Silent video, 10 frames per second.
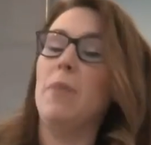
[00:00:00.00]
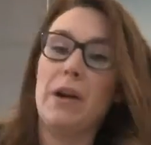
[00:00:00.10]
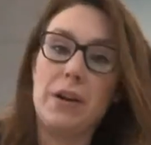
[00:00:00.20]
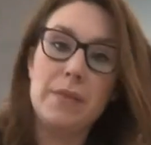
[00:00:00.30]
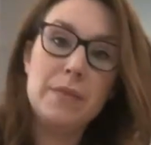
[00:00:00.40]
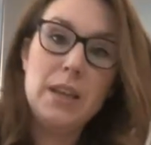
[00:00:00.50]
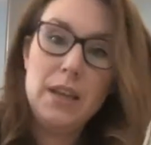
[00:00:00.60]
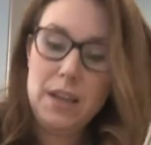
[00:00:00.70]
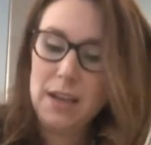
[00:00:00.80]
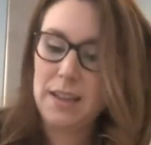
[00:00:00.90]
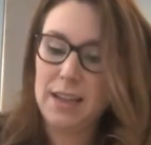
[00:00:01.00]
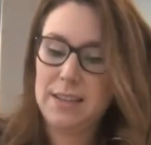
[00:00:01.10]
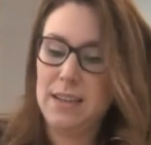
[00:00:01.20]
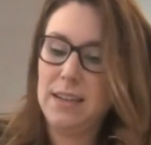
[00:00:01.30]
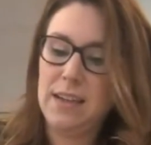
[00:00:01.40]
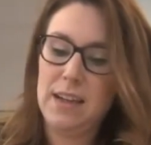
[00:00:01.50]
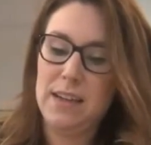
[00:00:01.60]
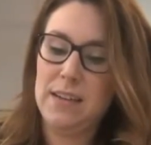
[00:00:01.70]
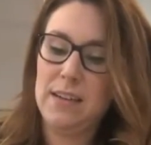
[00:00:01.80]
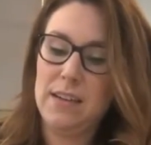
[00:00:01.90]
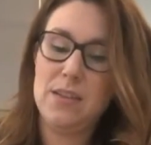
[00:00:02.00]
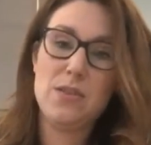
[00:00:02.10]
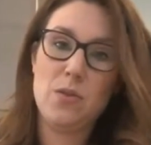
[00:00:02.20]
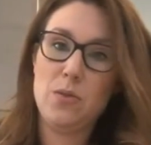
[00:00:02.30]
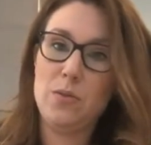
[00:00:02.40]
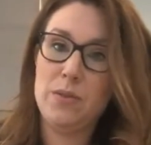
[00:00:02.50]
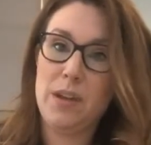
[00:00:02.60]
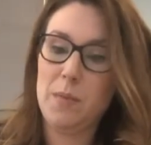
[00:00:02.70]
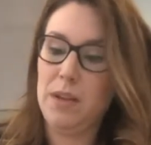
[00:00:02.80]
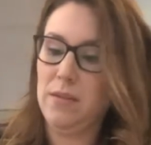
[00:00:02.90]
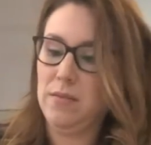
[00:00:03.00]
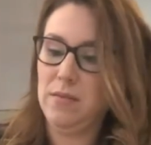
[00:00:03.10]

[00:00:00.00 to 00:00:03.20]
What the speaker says: butter, and that's it. And it is so yummy.